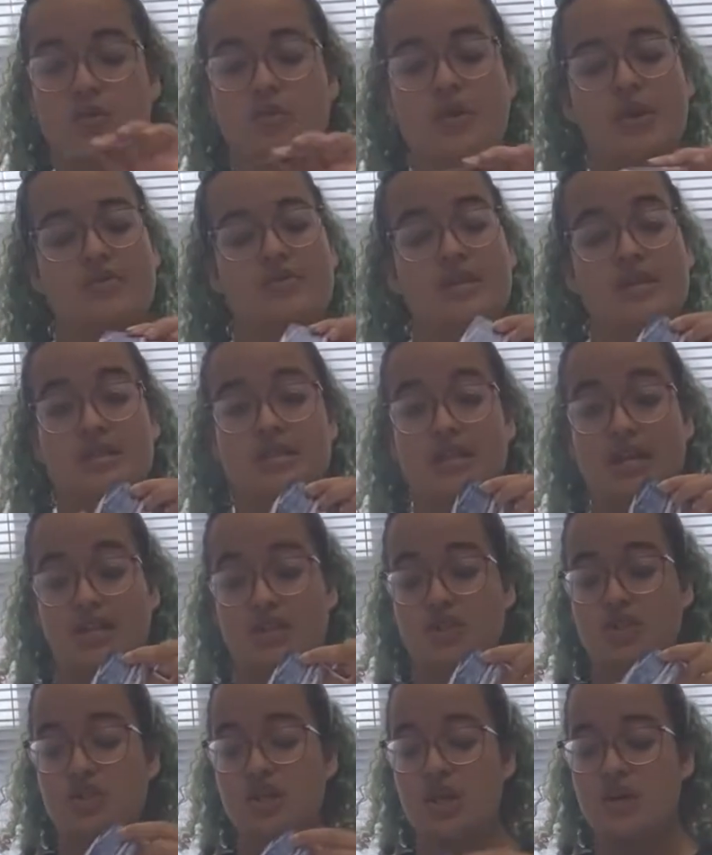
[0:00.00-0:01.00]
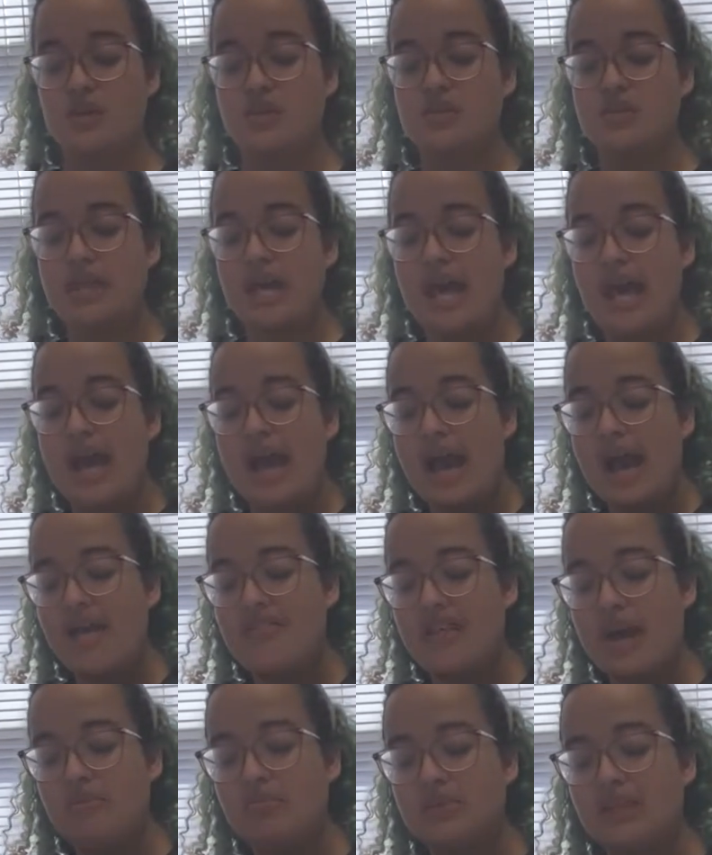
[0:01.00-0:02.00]
where this side shows, and
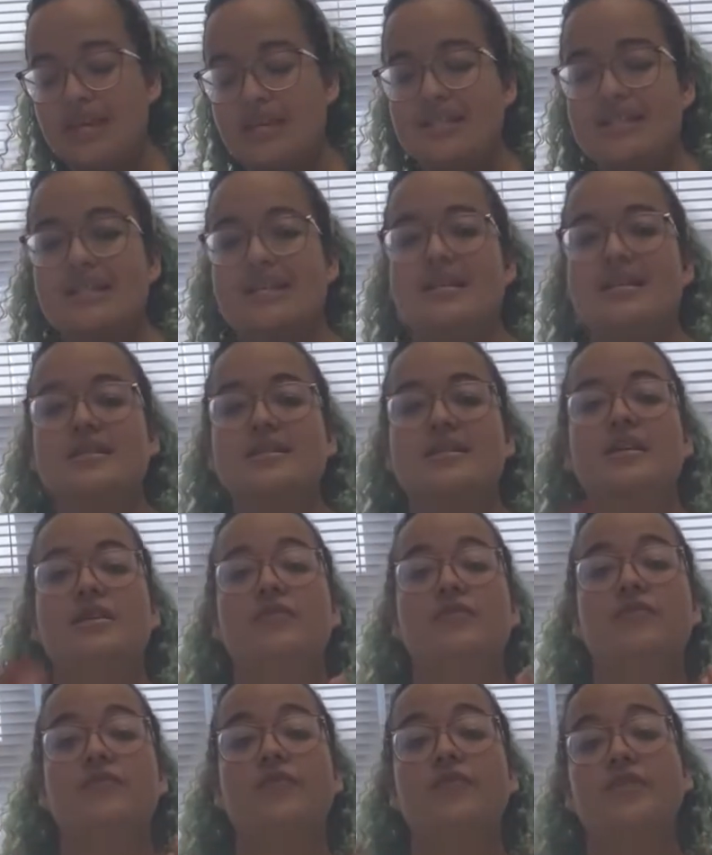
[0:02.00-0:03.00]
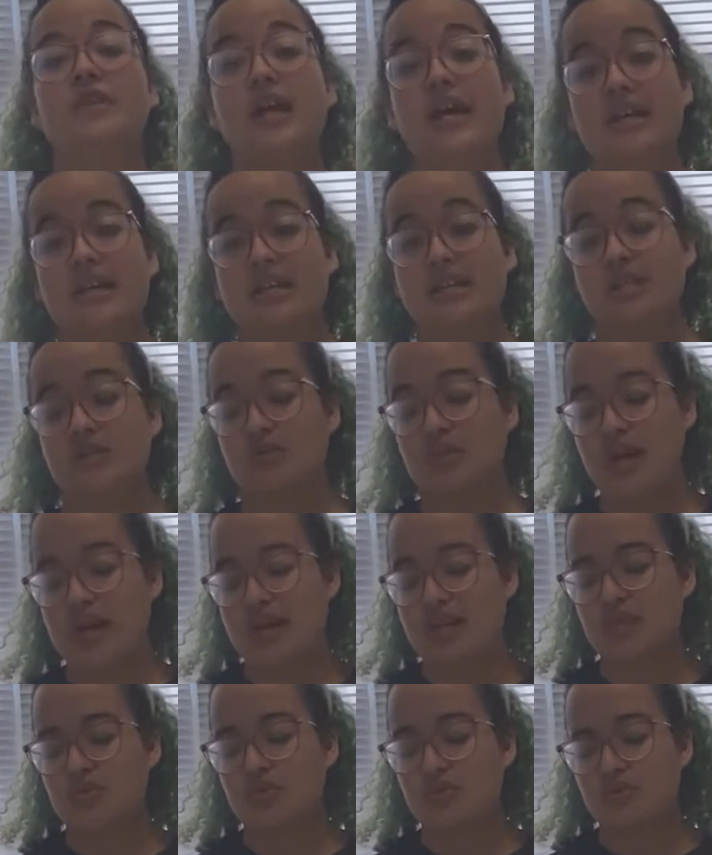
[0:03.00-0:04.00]
that place is flooded. You
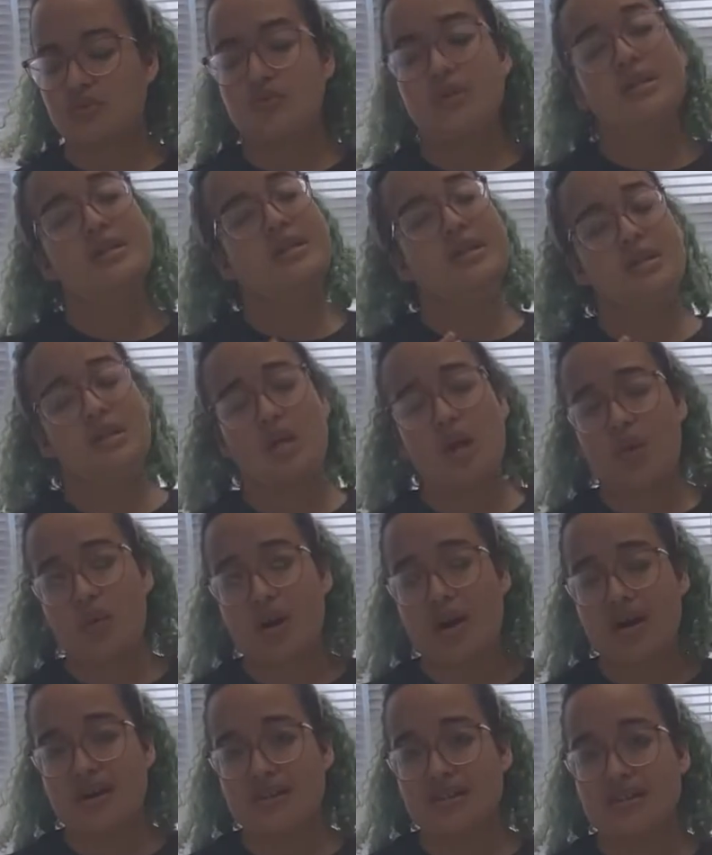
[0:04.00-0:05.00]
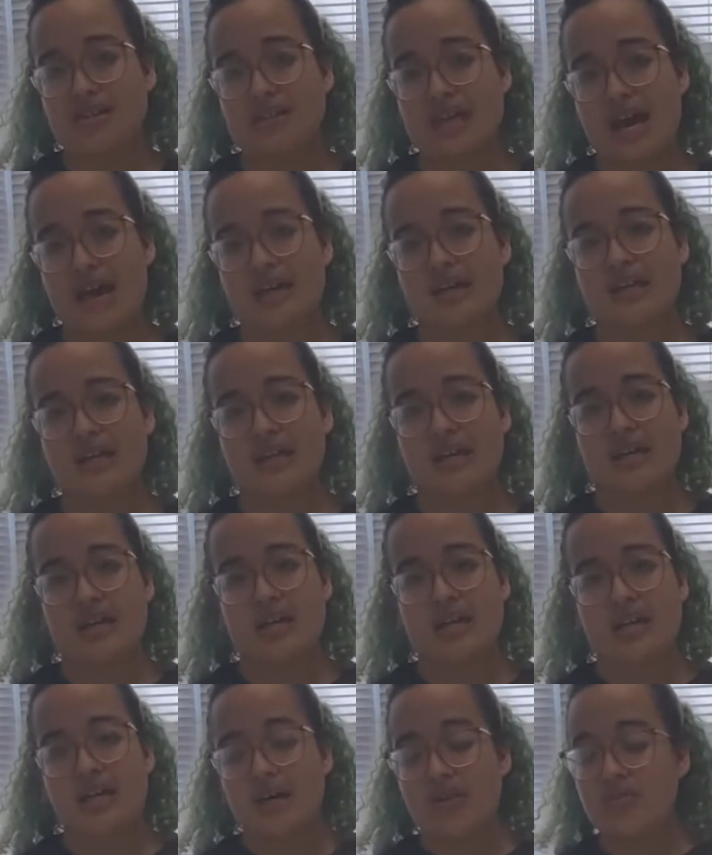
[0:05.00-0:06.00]
can't really go on to that
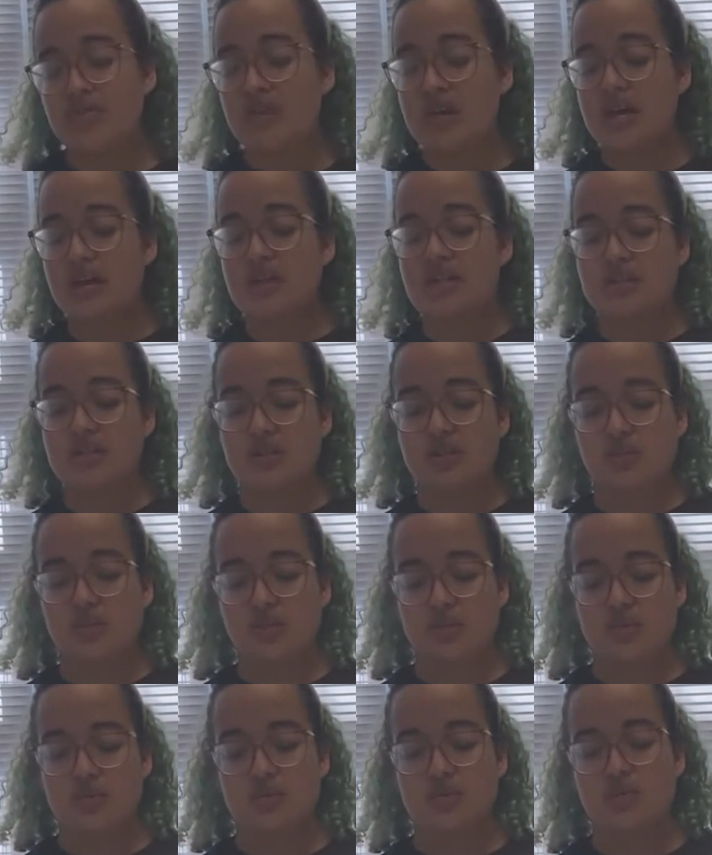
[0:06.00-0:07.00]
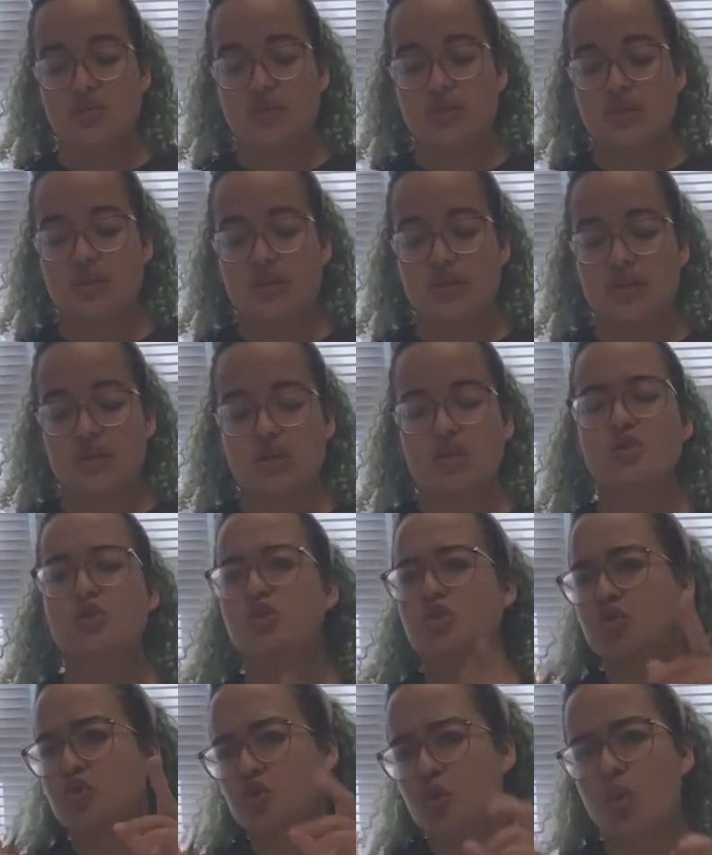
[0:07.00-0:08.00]
thing until you
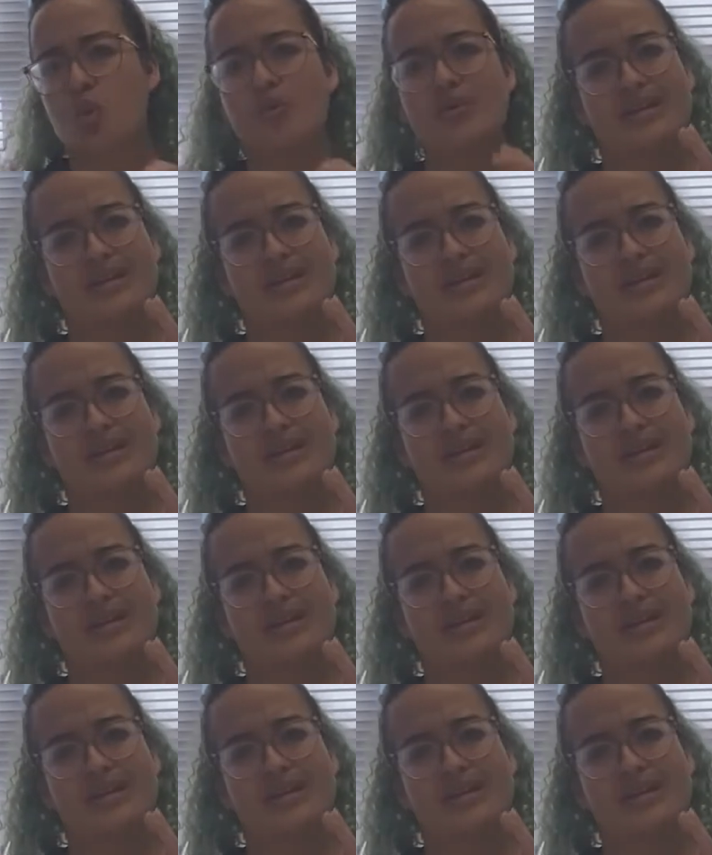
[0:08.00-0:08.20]
shore